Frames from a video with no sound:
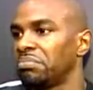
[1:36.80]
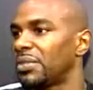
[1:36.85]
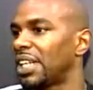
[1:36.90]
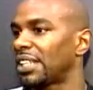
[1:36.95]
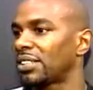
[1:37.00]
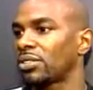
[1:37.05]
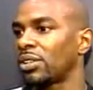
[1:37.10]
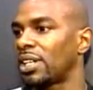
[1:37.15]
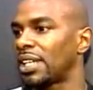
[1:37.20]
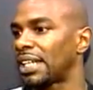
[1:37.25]

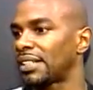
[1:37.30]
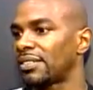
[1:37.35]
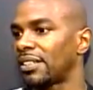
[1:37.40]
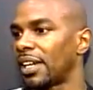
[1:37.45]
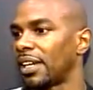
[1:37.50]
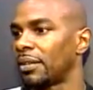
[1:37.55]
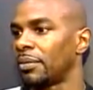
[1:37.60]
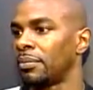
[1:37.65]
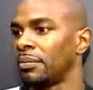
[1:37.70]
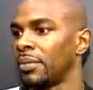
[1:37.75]
That's all I
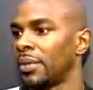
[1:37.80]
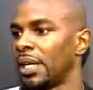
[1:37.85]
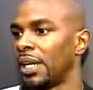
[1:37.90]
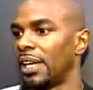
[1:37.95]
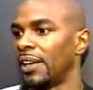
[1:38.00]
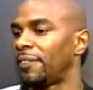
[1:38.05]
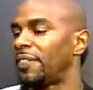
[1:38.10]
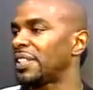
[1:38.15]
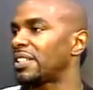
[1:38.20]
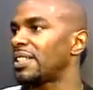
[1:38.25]
say.
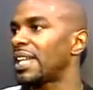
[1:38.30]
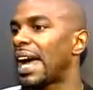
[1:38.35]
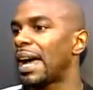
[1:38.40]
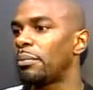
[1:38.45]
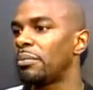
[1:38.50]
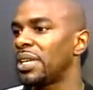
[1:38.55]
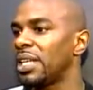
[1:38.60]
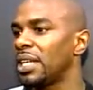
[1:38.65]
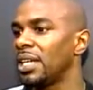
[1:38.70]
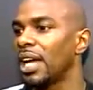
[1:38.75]
If it's
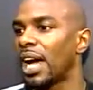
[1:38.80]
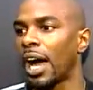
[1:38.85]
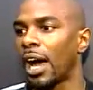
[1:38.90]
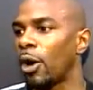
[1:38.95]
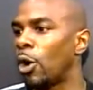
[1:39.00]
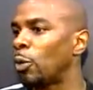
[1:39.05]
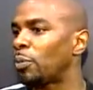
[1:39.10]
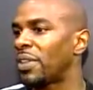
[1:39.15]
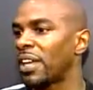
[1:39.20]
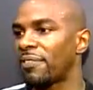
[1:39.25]
not me, I
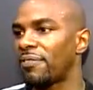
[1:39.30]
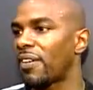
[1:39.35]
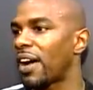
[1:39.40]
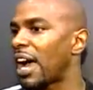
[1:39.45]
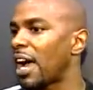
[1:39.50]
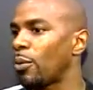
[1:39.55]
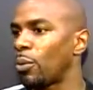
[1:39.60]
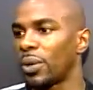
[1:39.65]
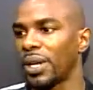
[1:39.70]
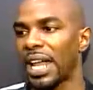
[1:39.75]
hope they
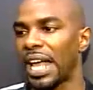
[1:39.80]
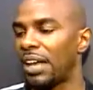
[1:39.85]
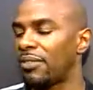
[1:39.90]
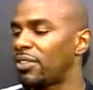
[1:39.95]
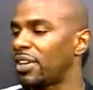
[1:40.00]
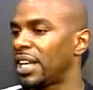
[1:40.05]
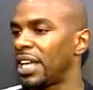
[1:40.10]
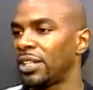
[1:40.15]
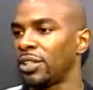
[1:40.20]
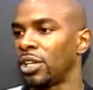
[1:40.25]
find
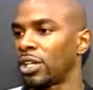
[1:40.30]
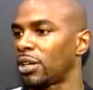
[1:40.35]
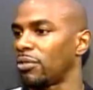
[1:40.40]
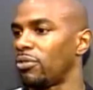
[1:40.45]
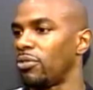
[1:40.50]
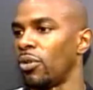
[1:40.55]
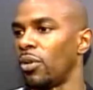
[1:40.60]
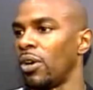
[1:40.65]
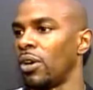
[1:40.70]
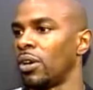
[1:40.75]
whatever they're looking
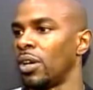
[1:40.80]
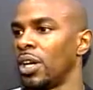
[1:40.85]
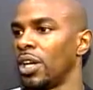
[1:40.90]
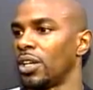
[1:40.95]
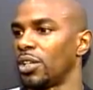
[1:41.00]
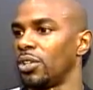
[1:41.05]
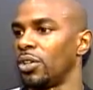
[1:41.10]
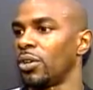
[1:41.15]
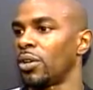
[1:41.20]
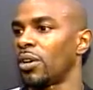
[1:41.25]
for.
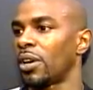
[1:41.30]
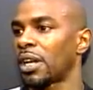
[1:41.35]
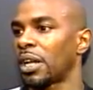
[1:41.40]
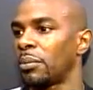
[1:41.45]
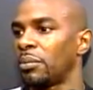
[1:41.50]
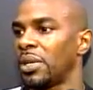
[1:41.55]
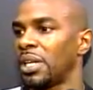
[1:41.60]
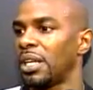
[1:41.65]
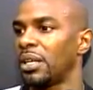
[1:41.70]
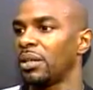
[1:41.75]
You know what
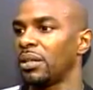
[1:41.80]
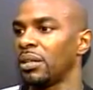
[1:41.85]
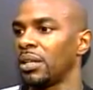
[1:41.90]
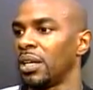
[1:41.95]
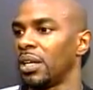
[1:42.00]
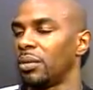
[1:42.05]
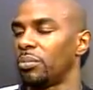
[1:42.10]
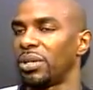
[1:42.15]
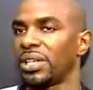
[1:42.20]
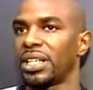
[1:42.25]
I mean?
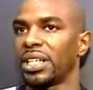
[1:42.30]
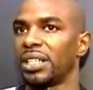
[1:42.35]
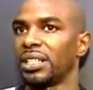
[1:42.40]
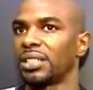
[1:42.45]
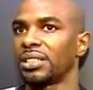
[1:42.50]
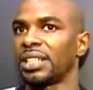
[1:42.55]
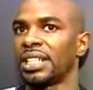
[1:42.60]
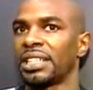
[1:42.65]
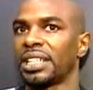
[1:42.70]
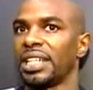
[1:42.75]

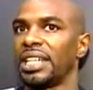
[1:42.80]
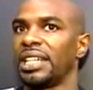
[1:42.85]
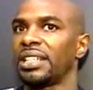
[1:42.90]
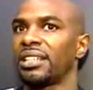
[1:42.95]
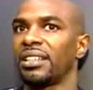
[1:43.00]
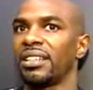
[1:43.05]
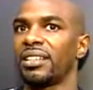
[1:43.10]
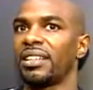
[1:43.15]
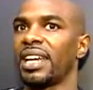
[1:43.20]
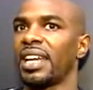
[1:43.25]
Because at the
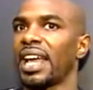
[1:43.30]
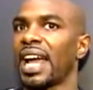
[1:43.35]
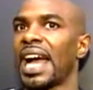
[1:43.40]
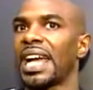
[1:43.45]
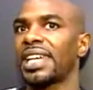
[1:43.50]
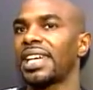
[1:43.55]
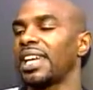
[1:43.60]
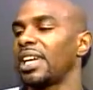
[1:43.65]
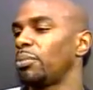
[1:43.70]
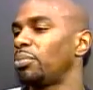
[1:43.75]
end of the day, I
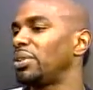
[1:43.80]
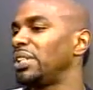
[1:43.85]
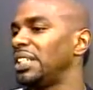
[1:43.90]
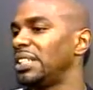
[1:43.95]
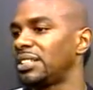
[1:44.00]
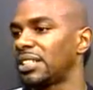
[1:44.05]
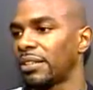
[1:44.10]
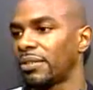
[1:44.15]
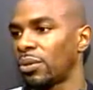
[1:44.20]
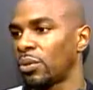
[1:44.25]
can't
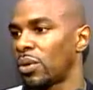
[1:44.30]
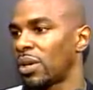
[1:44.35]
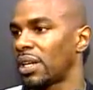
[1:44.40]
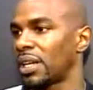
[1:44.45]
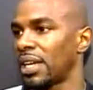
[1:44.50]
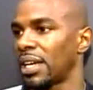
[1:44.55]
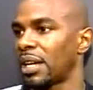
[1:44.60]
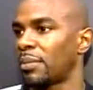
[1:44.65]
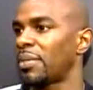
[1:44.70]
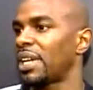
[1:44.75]
please everyone,
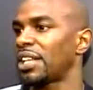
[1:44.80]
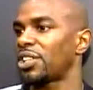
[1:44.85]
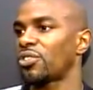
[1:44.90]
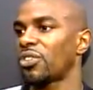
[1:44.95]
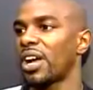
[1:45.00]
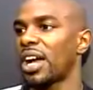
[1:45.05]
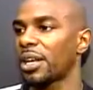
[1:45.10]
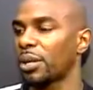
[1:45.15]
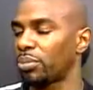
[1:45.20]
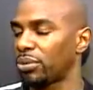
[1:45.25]
and I'm not
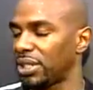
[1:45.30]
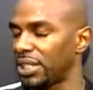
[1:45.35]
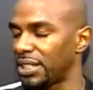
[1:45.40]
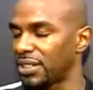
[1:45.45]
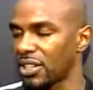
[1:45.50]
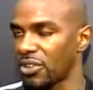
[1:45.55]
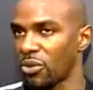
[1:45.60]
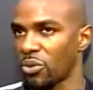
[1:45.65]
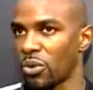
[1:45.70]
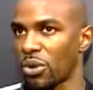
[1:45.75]
trying to
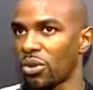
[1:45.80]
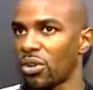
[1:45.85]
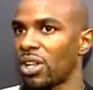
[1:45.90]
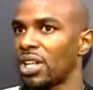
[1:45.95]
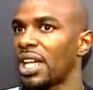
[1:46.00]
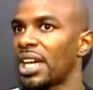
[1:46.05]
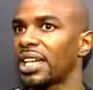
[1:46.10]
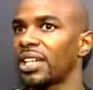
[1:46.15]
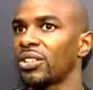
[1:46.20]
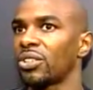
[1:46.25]
please everyone.
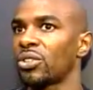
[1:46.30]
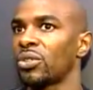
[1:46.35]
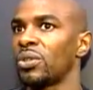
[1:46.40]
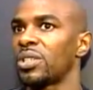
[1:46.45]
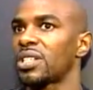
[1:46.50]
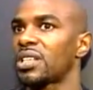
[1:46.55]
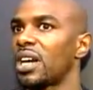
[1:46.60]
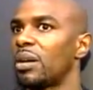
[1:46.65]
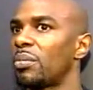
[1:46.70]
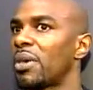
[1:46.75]
All I can do
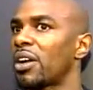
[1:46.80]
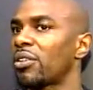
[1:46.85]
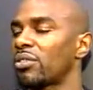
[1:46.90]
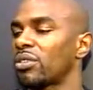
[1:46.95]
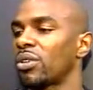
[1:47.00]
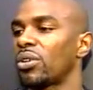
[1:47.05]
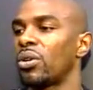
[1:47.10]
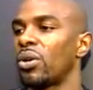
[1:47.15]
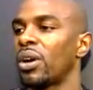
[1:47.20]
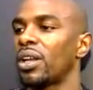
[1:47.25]
is come out on
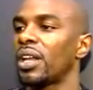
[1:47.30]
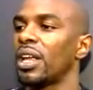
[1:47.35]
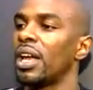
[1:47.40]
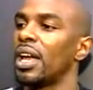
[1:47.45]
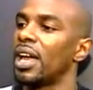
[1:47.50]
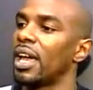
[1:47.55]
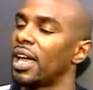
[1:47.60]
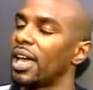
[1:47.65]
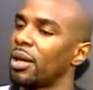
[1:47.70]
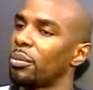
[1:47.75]
the court
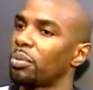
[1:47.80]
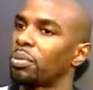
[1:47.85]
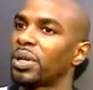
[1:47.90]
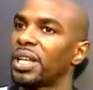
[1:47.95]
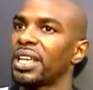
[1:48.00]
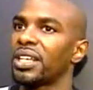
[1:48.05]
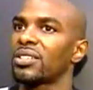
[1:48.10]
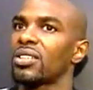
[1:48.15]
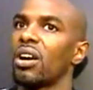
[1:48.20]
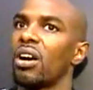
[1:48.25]
and
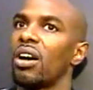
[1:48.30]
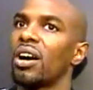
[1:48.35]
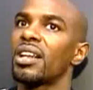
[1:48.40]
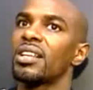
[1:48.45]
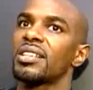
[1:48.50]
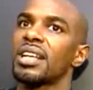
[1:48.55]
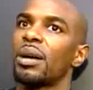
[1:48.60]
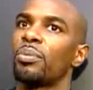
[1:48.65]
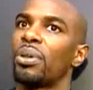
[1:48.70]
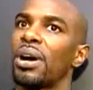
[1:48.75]
play as hard
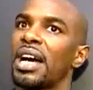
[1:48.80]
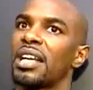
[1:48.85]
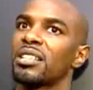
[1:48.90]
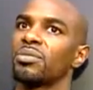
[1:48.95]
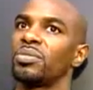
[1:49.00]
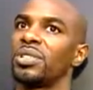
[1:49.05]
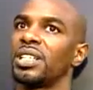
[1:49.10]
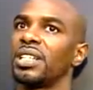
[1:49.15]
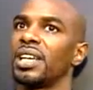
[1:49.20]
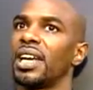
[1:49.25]
as I
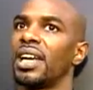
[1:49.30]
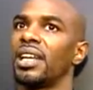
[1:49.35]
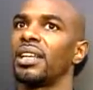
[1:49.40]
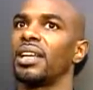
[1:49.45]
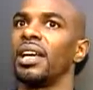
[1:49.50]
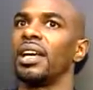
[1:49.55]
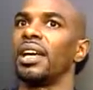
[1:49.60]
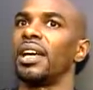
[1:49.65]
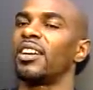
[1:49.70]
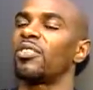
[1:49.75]
possibly can.
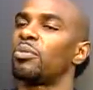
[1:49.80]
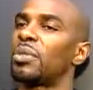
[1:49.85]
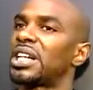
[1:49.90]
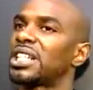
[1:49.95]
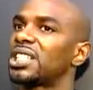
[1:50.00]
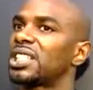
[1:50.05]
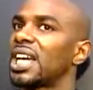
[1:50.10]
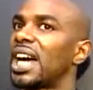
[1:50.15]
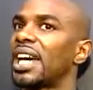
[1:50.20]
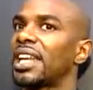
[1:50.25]
If my
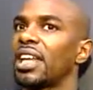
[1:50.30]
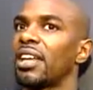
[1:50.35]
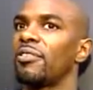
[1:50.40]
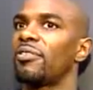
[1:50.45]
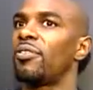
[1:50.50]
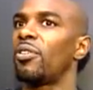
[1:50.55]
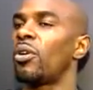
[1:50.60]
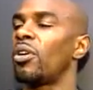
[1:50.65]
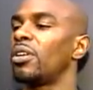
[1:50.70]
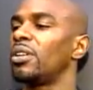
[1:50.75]
shot
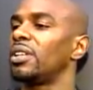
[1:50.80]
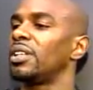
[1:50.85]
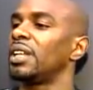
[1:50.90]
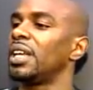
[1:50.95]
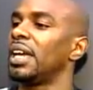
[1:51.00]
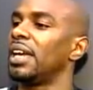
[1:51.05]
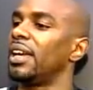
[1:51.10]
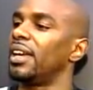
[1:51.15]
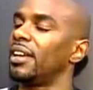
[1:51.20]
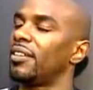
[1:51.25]
ain't falling,
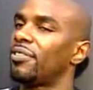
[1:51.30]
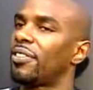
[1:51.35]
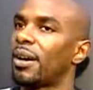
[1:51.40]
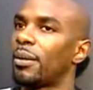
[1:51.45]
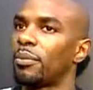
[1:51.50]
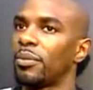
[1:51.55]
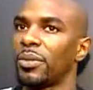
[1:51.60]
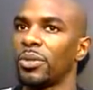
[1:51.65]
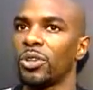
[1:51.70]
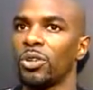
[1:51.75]
if
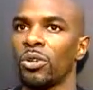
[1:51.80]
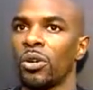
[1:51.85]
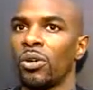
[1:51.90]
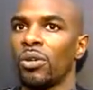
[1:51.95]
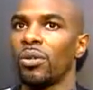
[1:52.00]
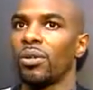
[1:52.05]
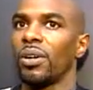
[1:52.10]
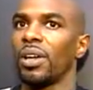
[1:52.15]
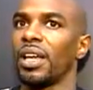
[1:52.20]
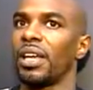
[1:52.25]

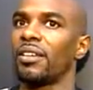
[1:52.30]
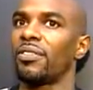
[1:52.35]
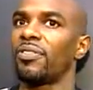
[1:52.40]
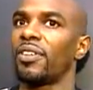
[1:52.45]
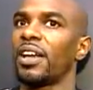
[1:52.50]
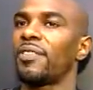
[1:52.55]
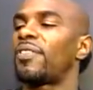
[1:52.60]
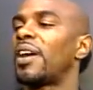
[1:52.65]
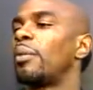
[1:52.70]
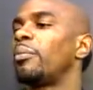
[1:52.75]

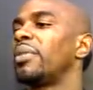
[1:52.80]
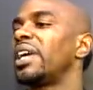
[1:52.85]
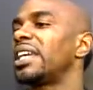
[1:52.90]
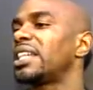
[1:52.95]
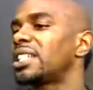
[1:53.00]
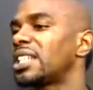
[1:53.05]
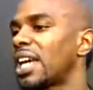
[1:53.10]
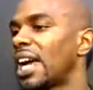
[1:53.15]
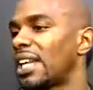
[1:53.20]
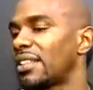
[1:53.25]
I
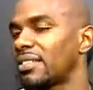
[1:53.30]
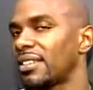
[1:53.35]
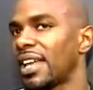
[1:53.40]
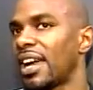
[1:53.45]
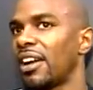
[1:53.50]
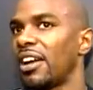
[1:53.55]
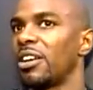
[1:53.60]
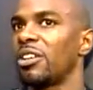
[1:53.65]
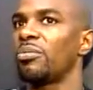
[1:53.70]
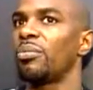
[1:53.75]
make shots
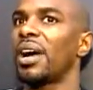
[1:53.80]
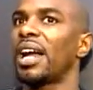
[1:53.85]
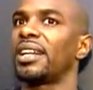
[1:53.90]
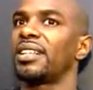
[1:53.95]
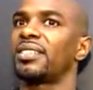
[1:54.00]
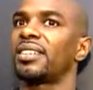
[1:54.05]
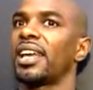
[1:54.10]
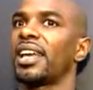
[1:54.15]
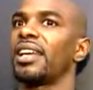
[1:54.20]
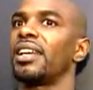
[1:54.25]
now, everybody
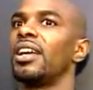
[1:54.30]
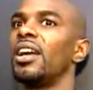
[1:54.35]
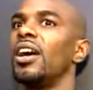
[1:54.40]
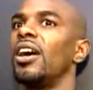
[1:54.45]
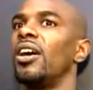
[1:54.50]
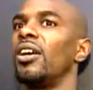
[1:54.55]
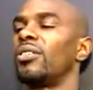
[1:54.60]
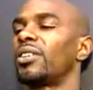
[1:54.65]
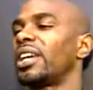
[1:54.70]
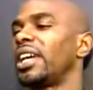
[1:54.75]
say,
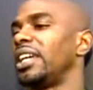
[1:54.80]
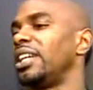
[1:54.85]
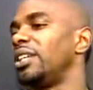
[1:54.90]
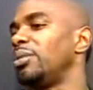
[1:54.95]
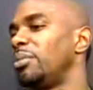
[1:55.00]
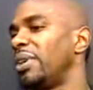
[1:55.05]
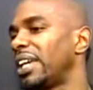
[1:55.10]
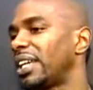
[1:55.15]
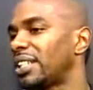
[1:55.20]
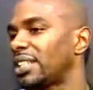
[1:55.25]
okay,
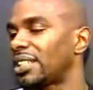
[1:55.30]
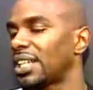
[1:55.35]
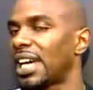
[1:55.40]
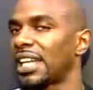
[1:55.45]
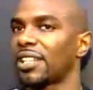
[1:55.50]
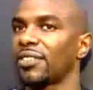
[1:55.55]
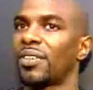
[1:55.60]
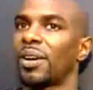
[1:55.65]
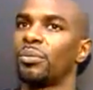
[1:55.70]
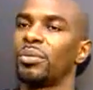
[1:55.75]
he making
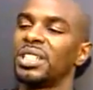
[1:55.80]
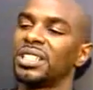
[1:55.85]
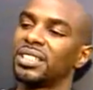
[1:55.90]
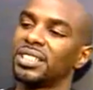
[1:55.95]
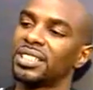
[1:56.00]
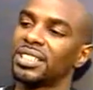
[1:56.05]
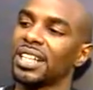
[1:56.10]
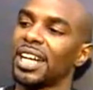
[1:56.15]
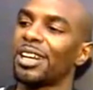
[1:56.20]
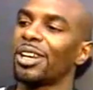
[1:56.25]
shots. If I miss
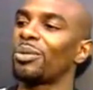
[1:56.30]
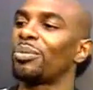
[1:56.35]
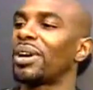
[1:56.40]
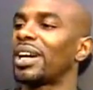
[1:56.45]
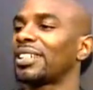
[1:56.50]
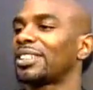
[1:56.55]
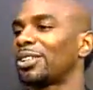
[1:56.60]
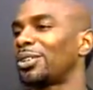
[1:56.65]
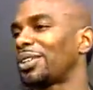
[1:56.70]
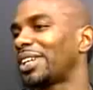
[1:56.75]
the shot,
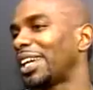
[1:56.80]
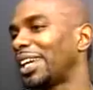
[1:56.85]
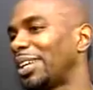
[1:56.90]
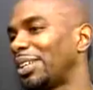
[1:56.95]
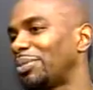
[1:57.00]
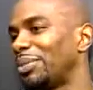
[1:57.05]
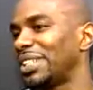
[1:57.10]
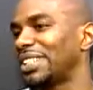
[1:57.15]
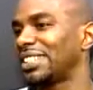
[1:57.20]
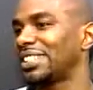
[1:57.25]
everybody say, okay,
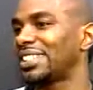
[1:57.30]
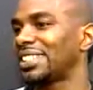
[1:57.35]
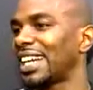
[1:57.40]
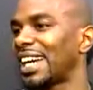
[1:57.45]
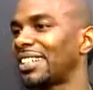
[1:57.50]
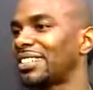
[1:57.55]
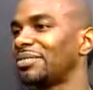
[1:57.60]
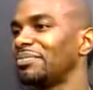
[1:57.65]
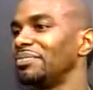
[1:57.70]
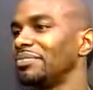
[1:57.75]
he's missing
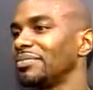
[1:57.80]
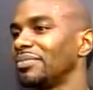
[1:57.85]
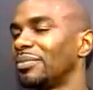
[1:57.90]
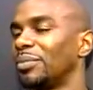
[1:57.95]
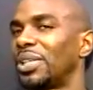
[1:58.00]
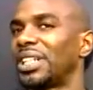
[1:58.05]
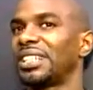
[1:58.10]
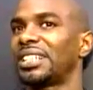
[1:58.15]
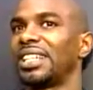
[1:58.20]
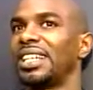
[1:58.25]
shots.
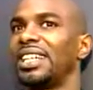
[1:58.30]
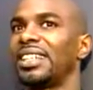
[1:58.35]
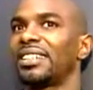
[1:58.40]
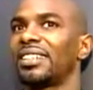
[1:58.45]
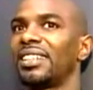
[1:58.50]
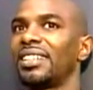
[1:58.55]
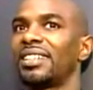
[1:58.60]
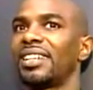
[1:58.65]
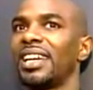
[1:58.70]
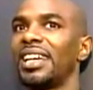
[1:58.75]
But at the end
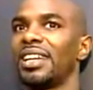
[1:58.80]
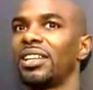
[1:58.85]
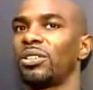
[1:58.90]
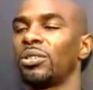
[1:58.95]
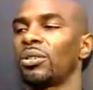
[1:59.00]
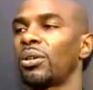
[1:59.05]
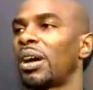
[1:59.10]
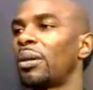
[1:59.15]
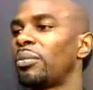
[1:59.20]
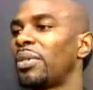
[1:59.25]
of the day,
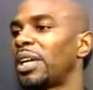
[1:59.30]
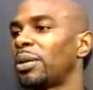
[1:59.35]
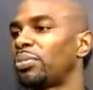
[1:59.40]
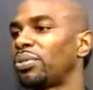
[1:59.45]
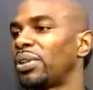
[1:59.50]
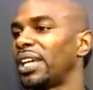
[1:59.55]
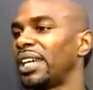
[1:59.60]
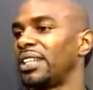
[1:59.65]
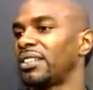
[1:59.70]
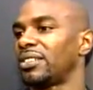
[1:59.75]
I make
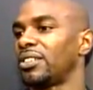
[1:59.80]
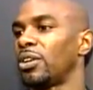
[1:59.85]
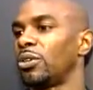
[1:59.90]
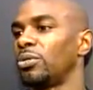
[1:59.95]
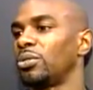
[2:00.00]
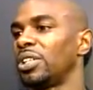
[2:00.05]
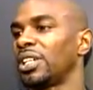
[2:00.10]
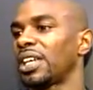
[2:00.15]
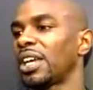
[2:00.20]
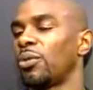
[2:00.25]
plays.
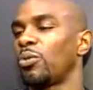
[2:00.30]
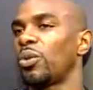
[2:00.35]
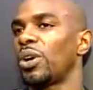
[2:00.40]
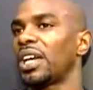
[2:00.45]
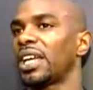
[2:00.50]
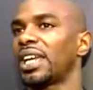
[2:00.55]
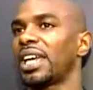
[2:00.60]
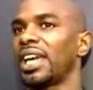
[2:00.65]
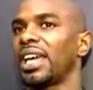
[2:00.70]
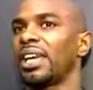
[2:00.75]
Don't look at
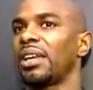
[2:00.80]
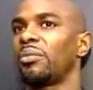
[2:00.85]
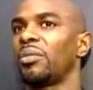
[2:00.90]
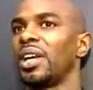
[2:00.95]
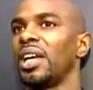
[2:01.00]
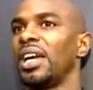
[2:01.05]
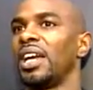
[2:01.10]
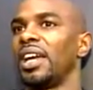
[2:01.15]
one game